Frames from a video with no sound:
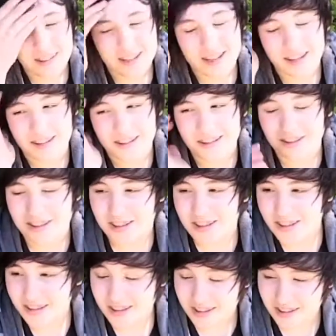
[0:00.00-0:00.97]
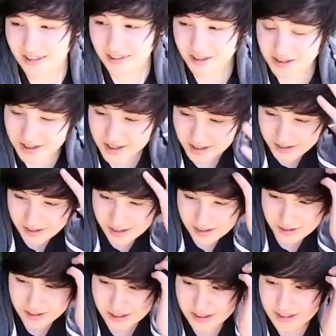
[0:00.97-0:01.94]
and there's nothing
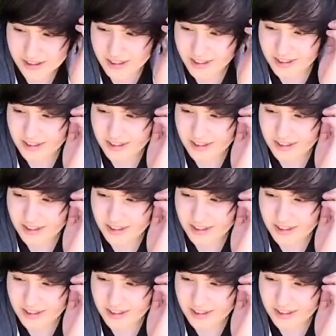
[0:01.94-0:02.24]
you can